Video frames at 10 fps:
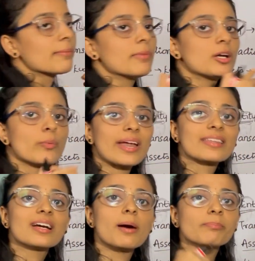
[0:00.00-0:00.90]
but
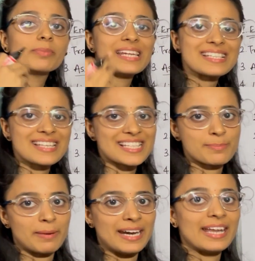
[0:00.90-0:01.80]
where the company is
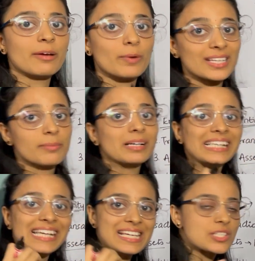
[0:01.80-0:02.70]
expending, where the
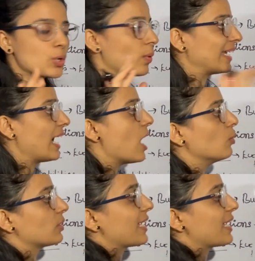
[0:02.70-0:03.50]
money is going out,